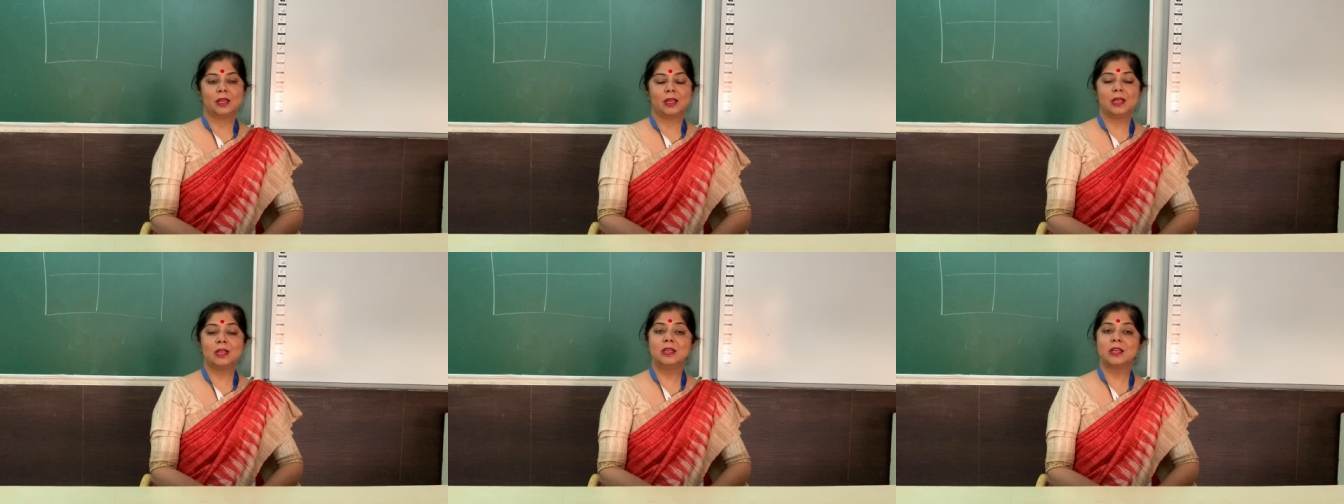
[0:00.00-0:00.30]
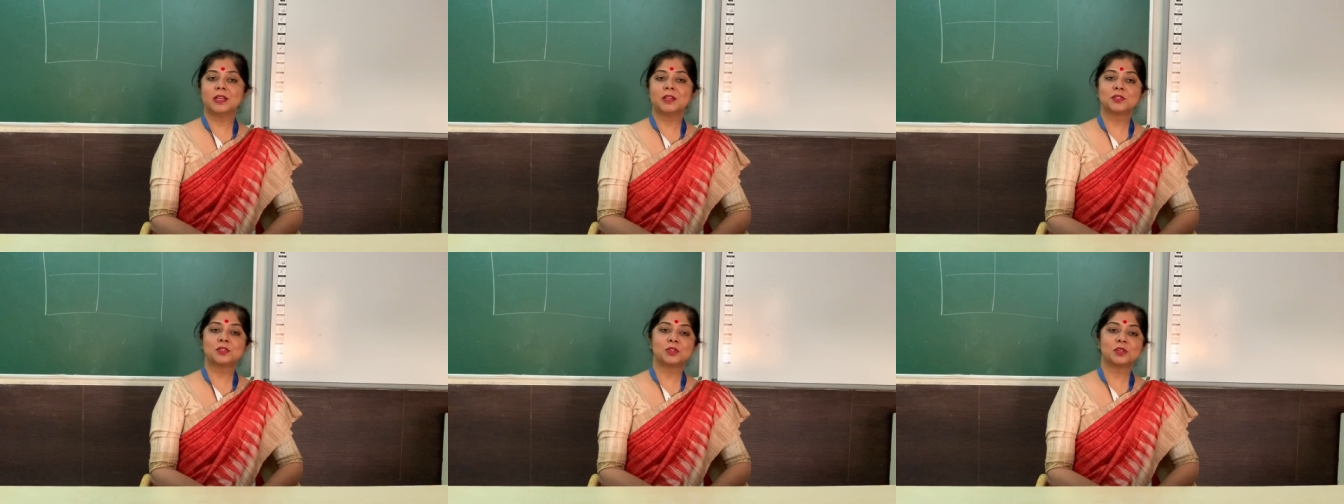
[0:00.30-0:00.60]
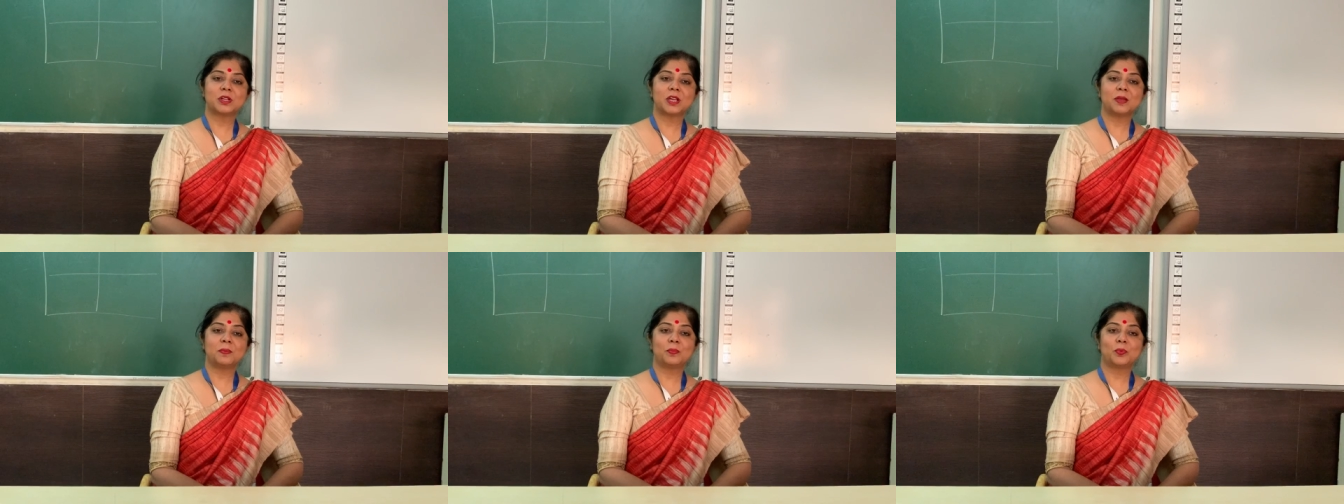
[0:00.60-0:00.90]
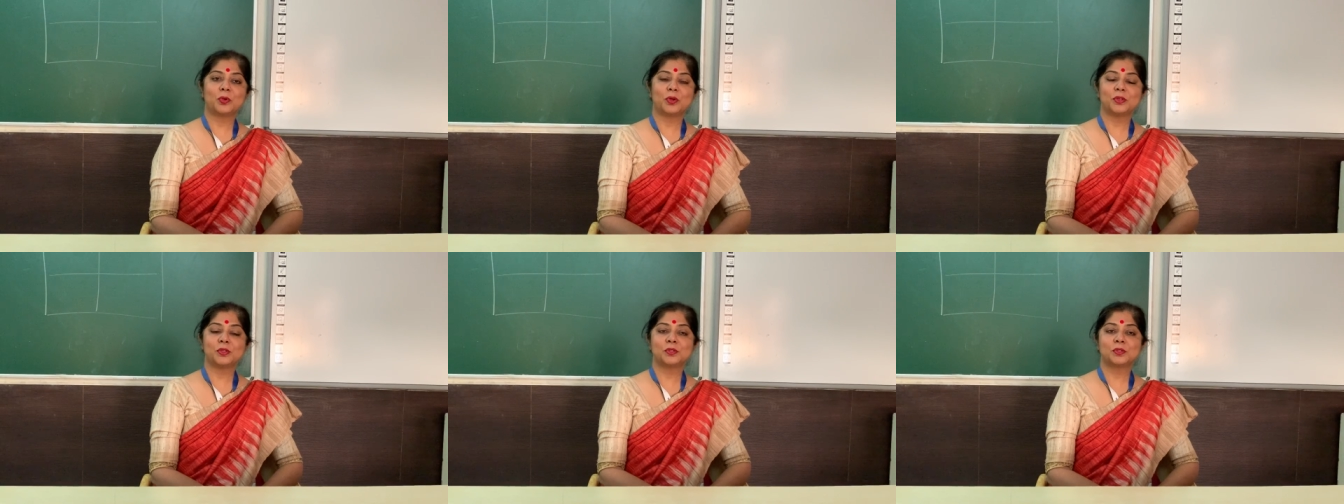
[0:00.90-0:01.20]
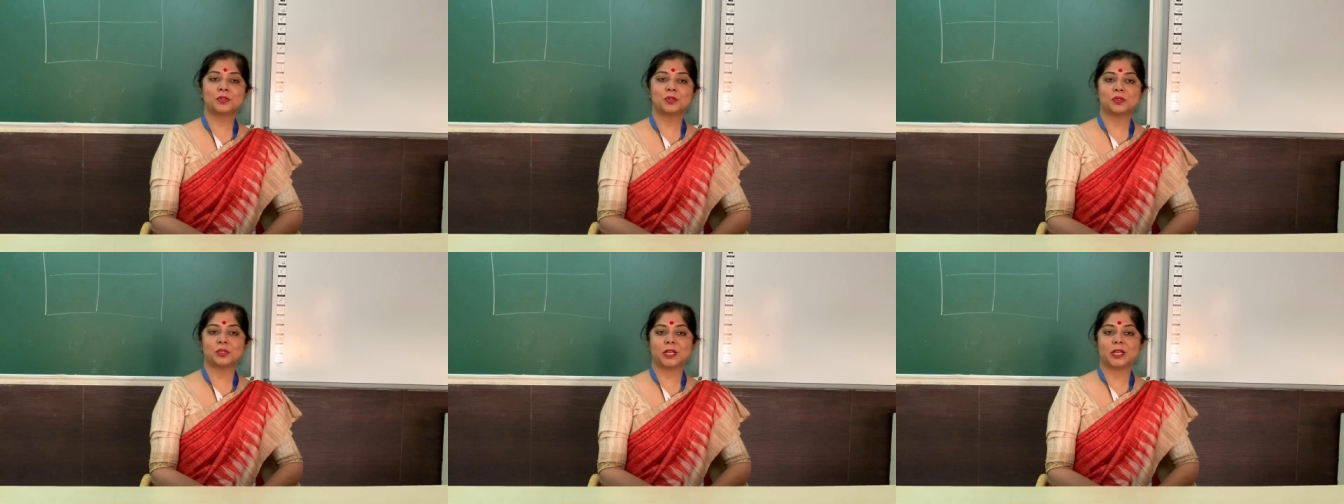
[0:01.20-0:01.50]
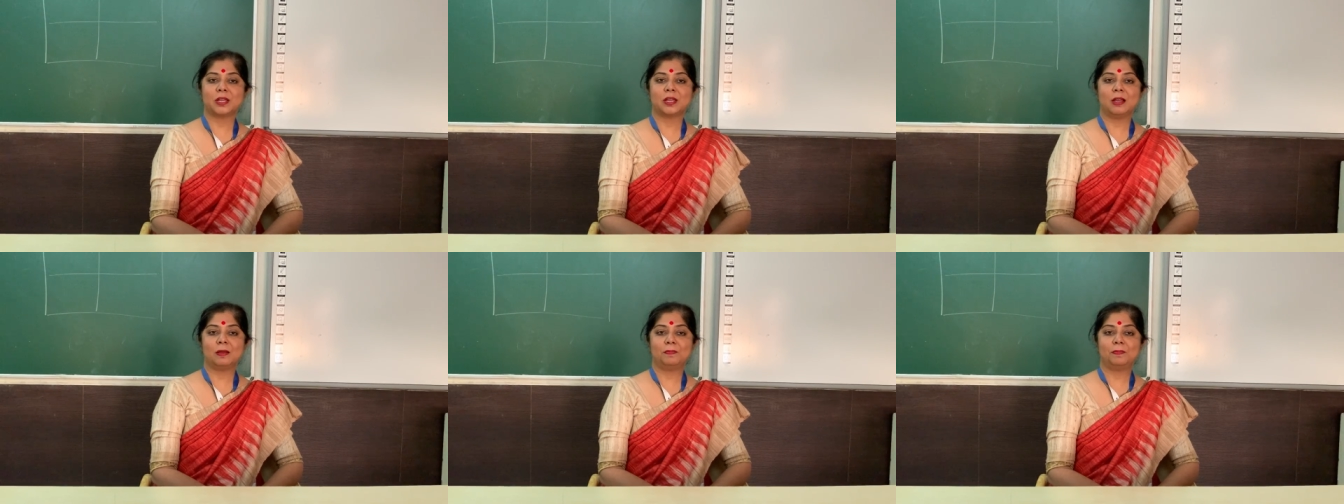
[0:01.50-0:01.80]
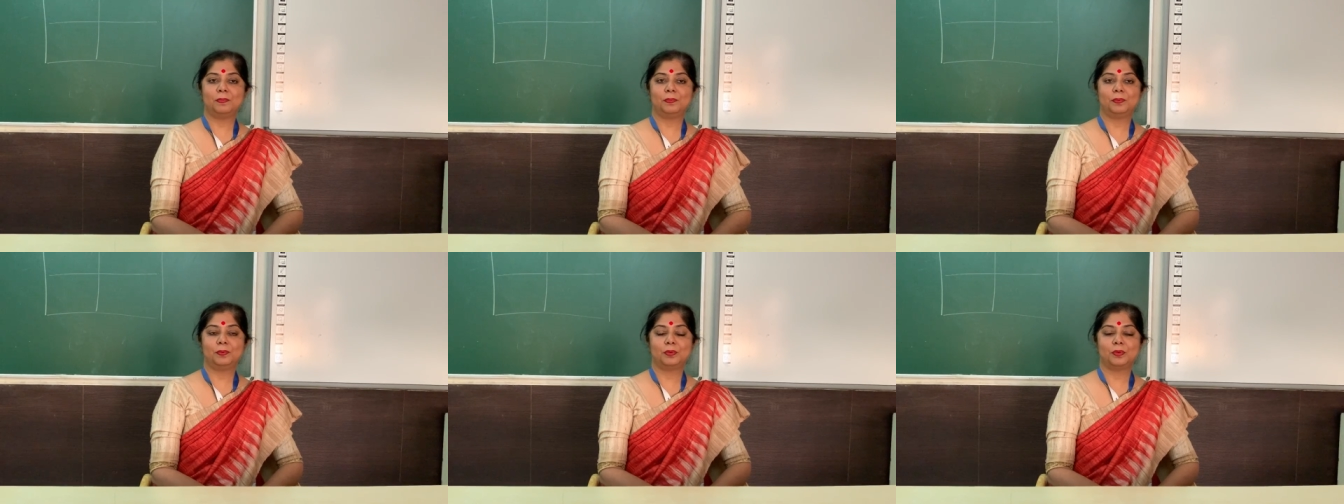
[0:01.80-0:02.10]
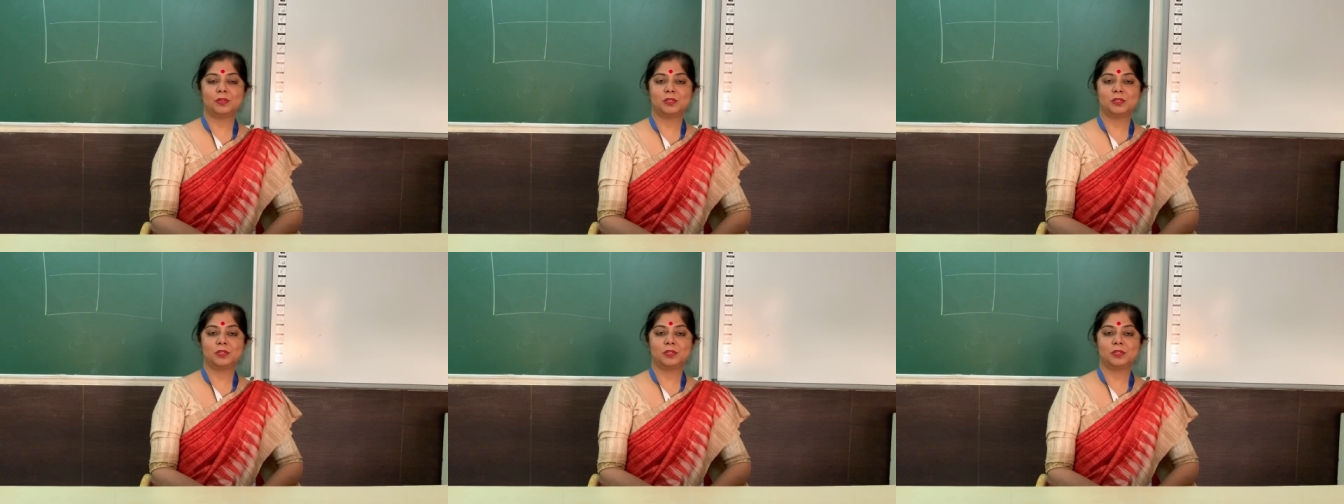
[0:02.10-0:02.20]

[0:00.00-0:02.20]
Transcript: India is today poised to take up